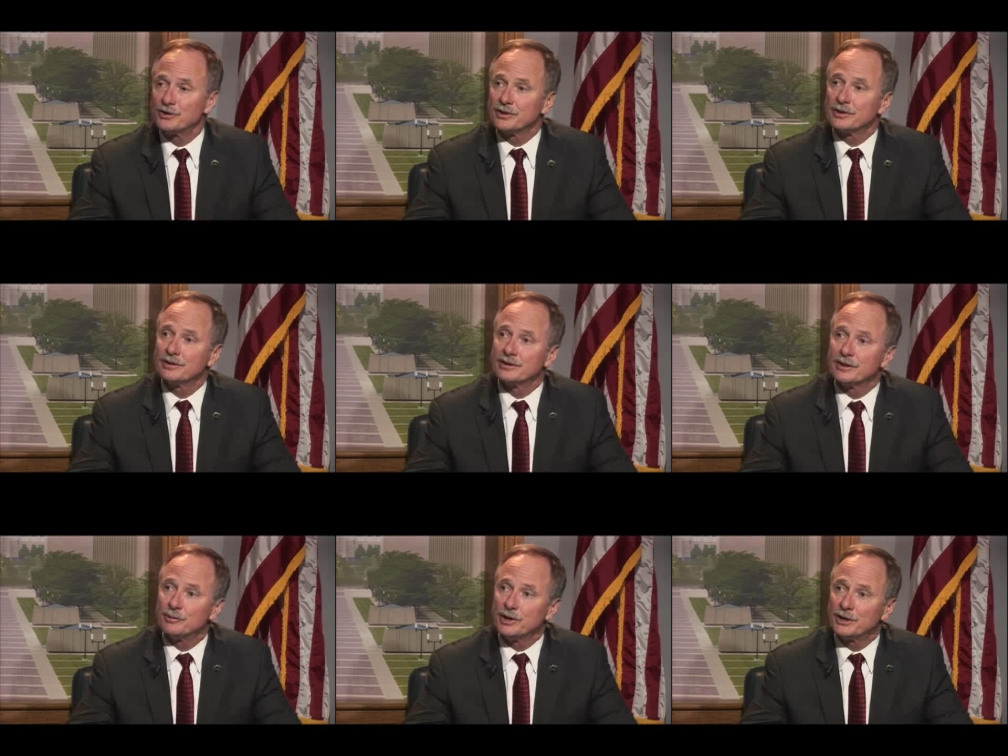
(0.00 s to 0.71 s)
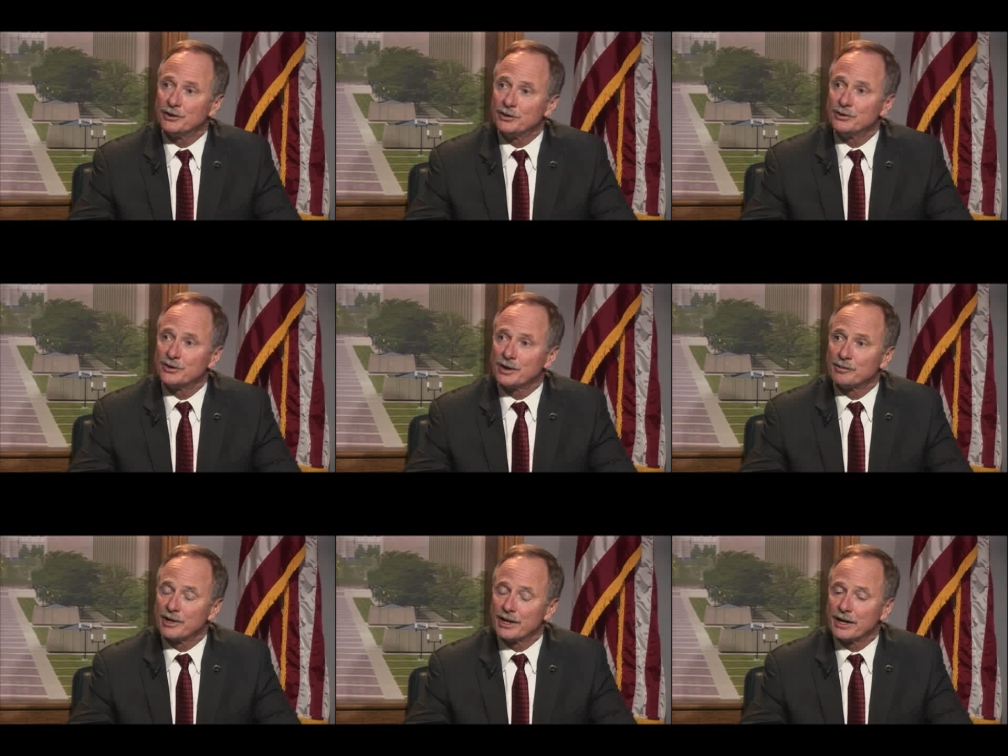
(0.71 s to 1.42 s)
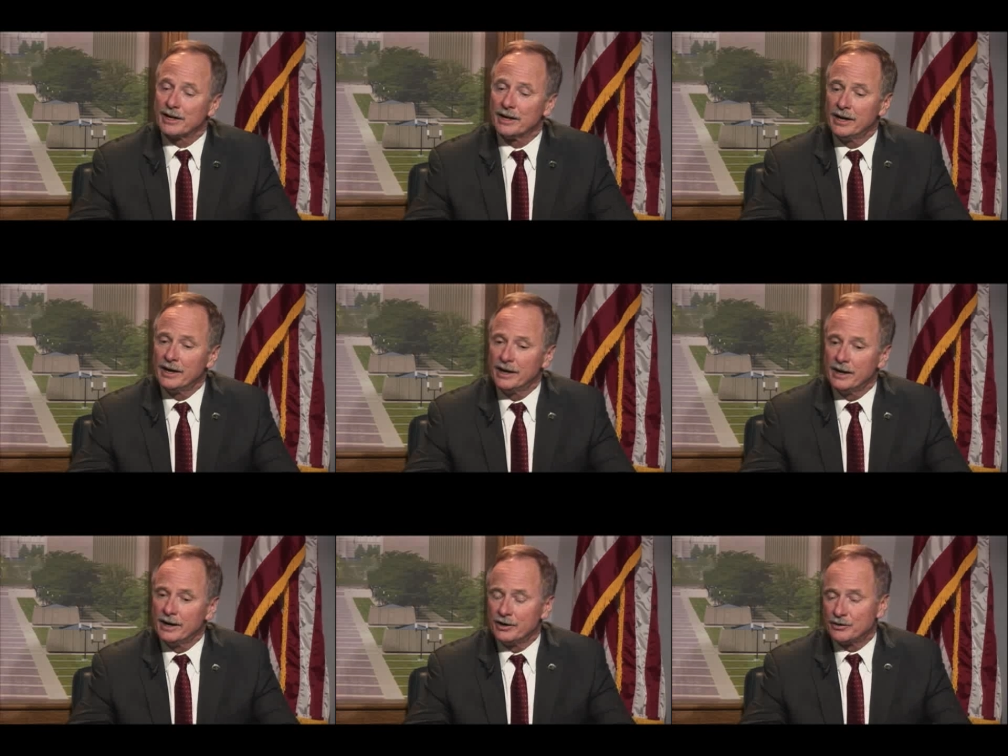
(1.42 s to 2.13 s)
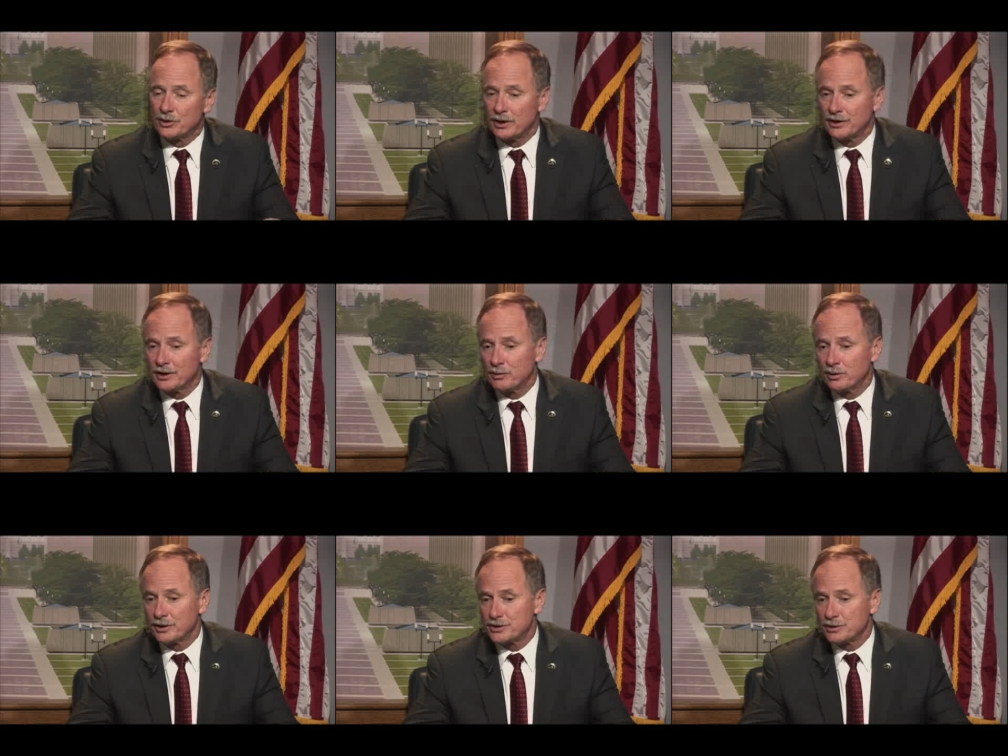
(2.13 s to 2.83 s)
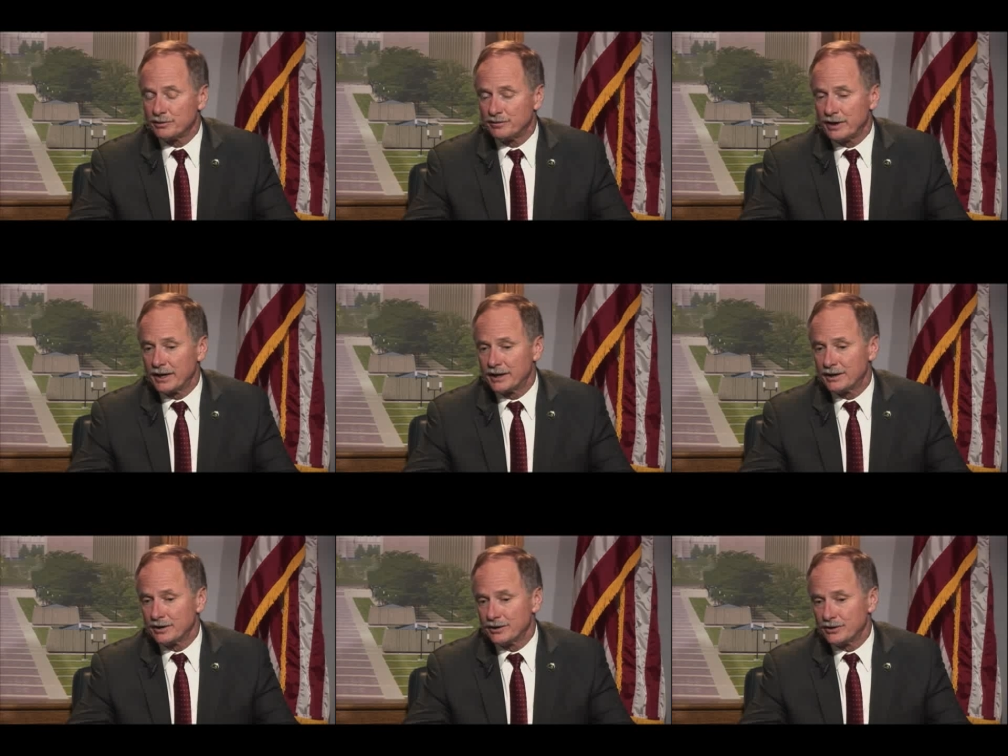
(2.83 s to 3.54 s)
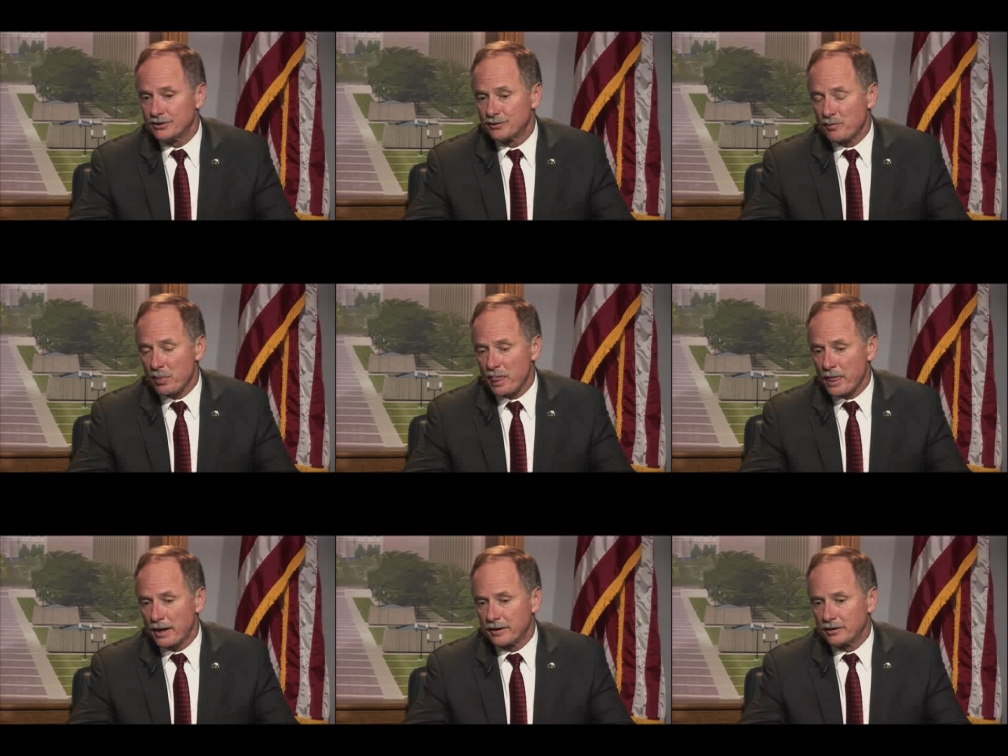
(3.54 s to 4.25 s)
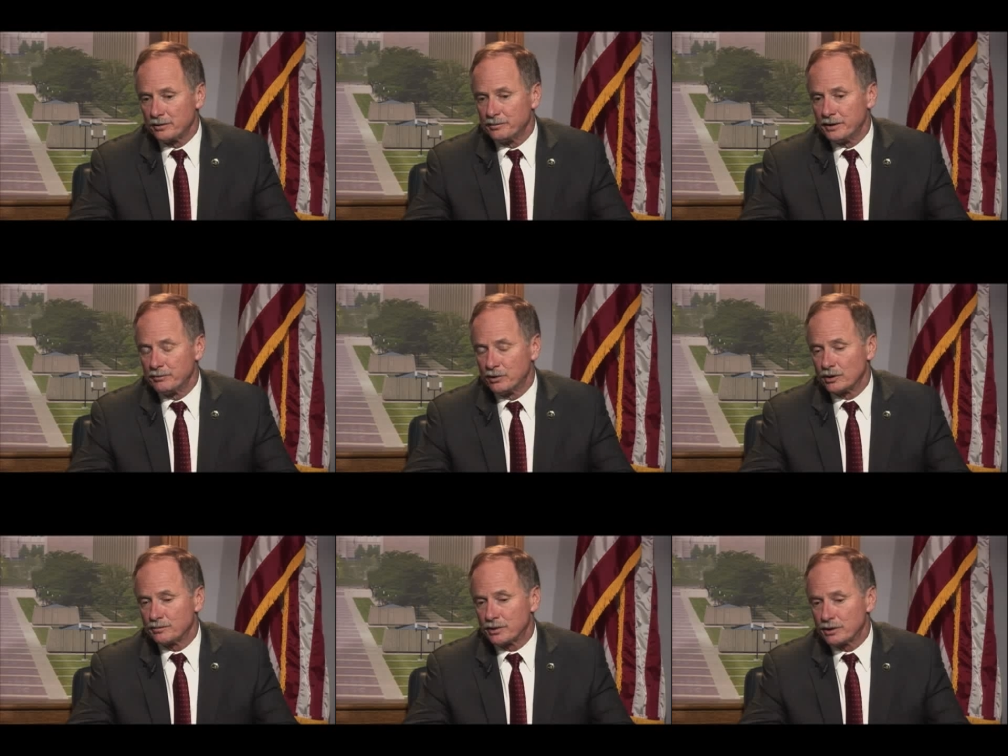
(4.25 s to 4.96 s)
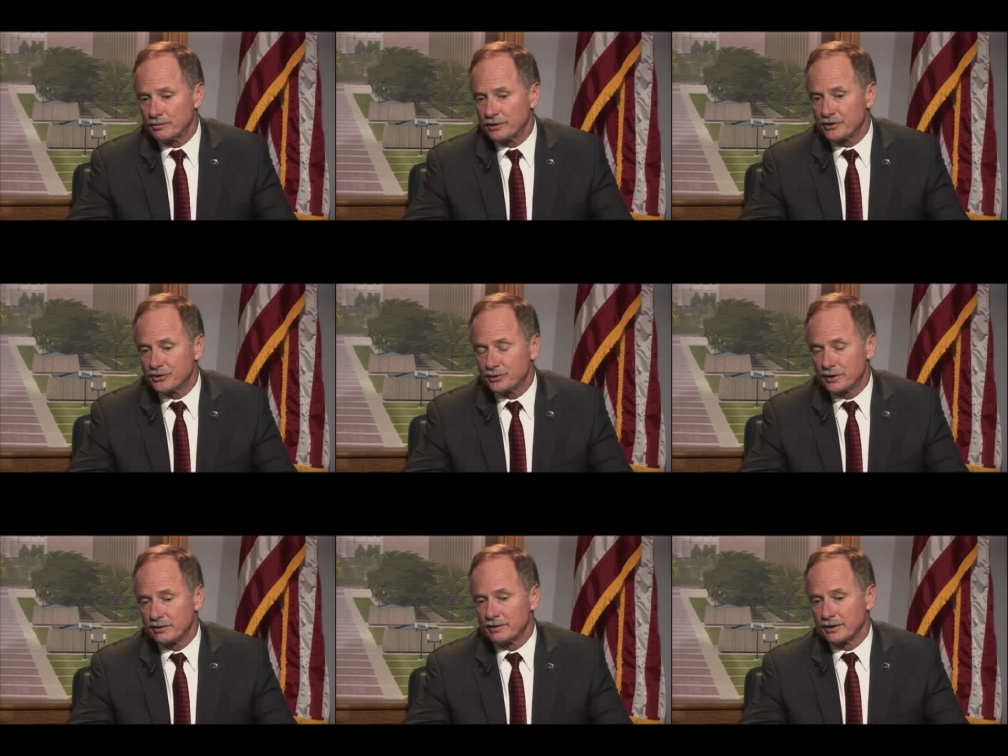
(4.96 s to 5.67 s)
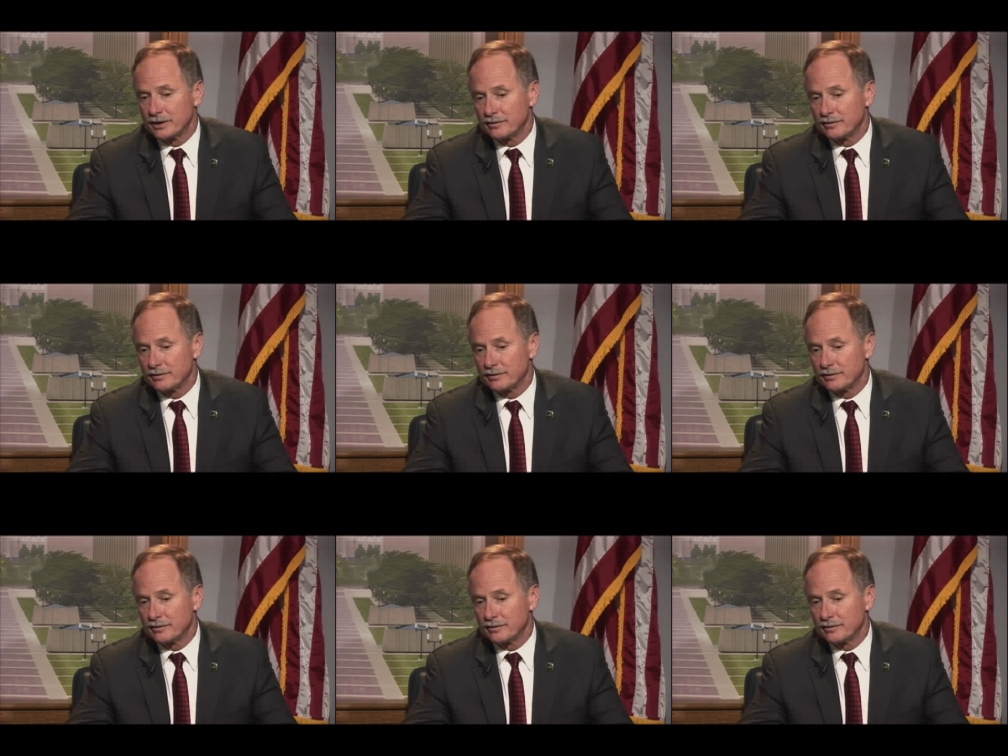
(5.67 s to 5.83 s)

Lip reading: and we can do some of that. So I think what you'll find is it'll be more purpose-driven.